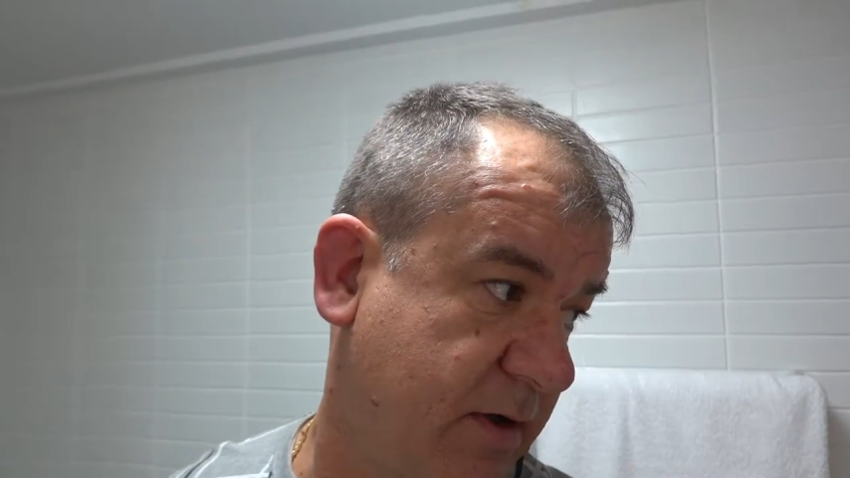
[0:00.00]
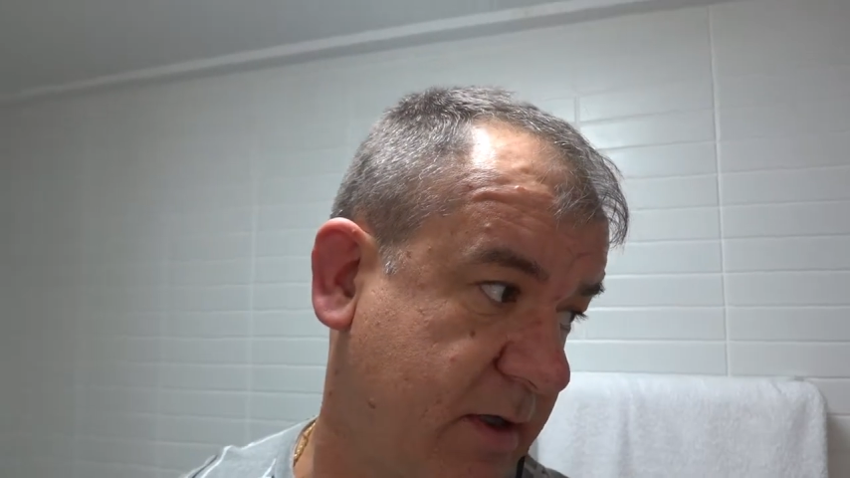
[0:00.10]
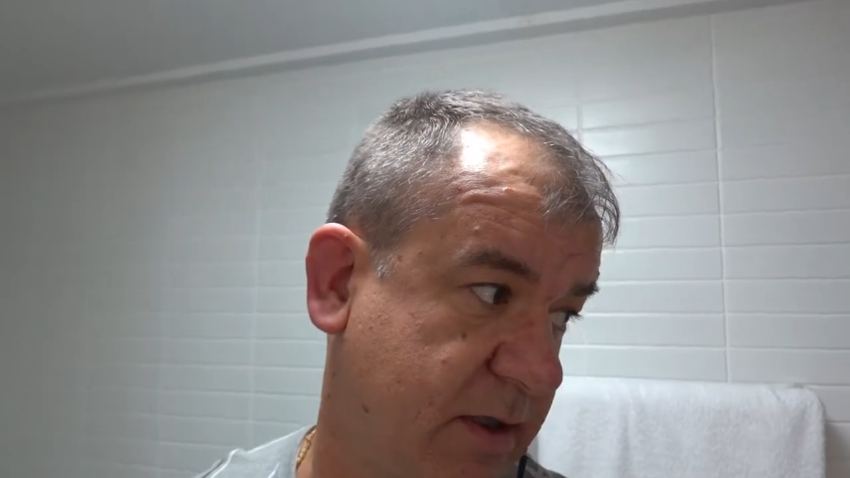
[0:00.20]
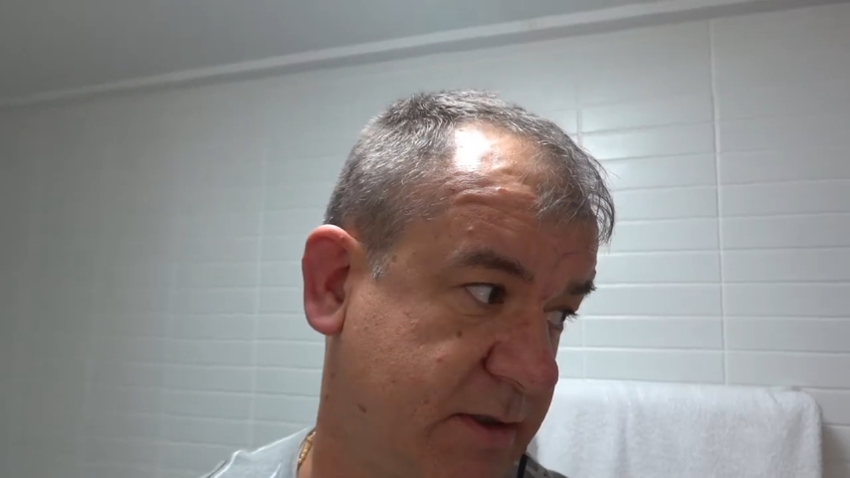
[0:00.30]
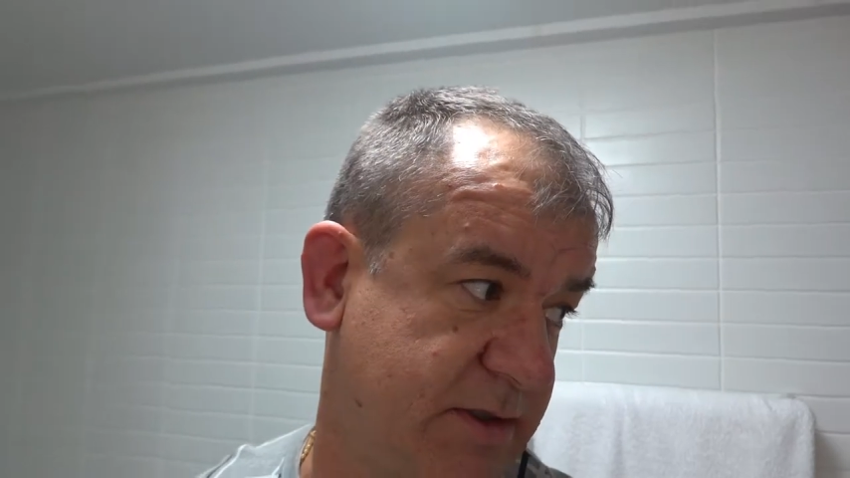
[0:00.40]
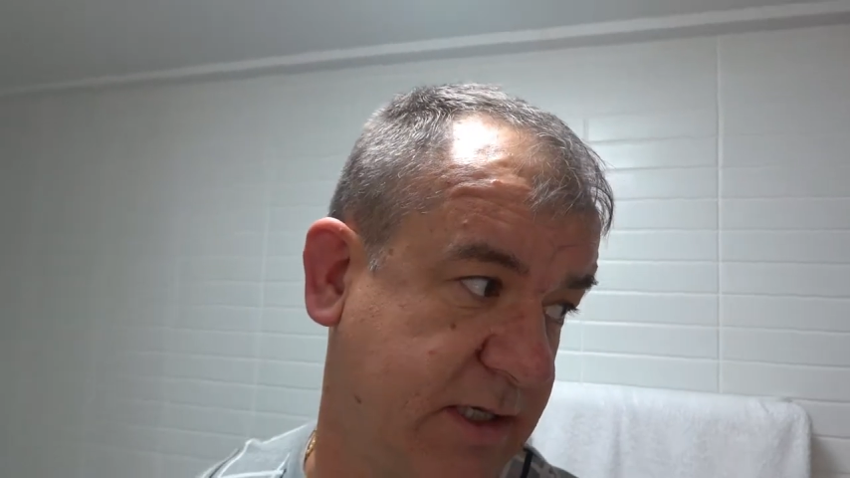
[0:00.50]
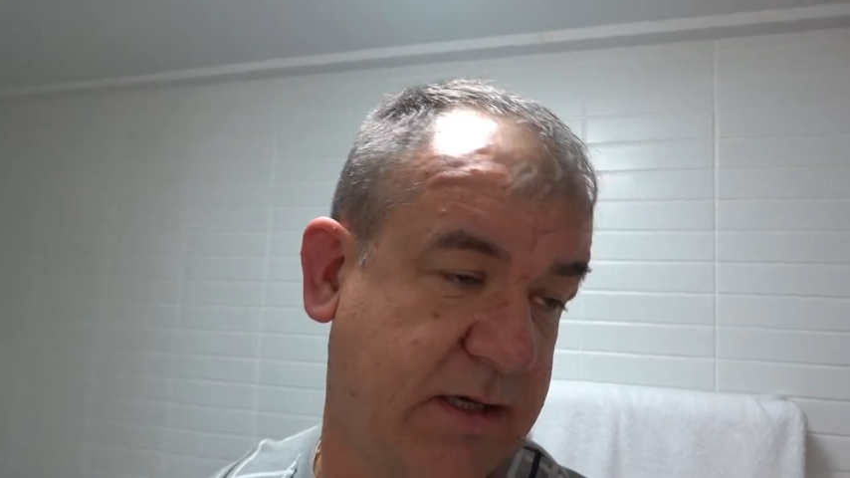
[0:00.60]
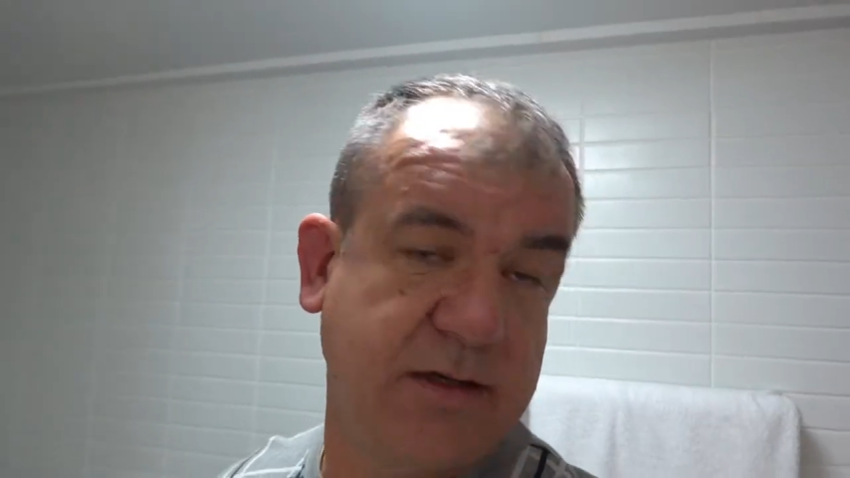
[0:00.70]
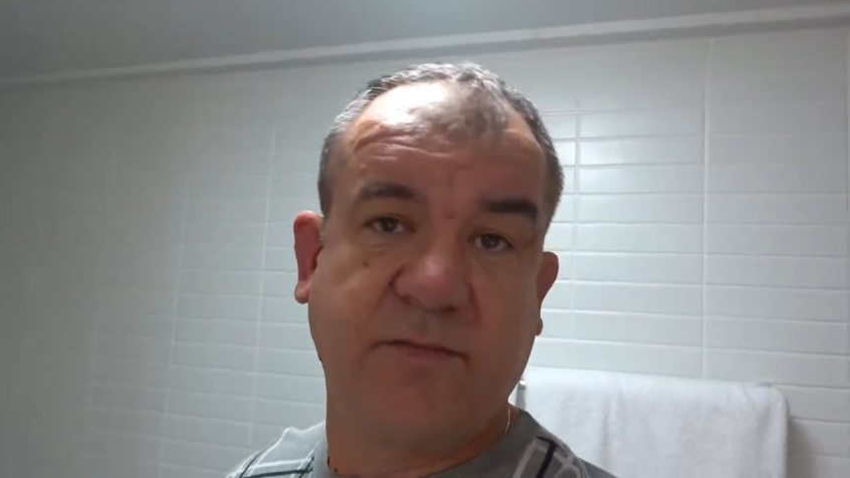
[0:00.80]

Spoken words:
I can understand in the